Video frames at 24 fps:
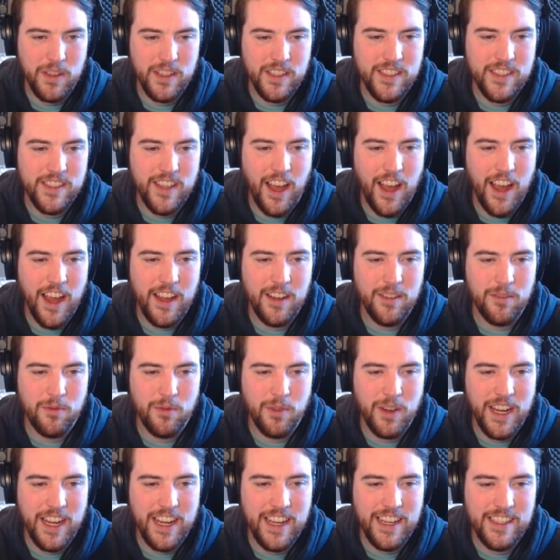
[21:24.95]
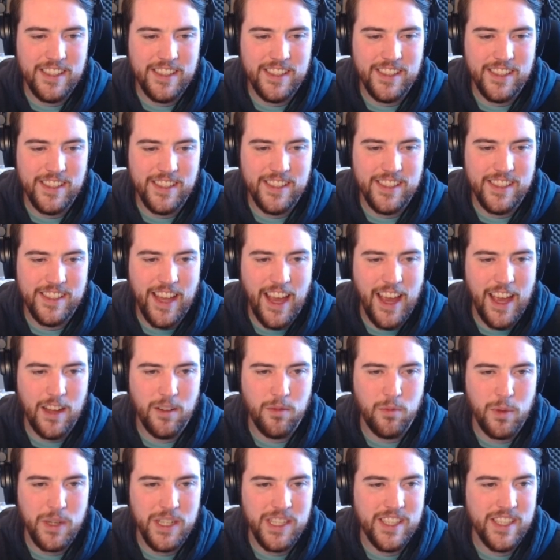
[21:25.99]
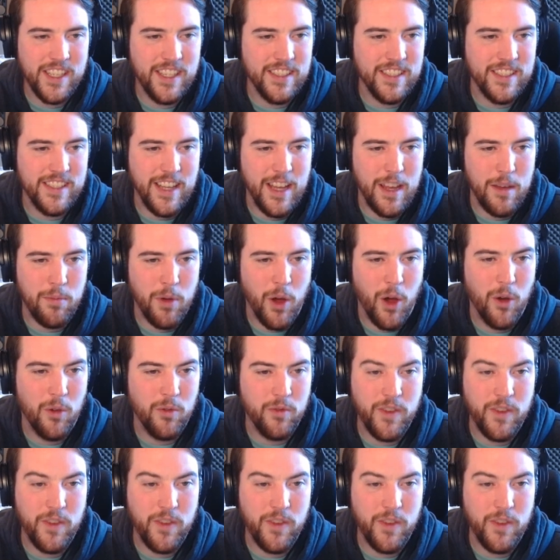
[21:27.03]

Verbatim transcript: The sign reads Sandwich Gazebo.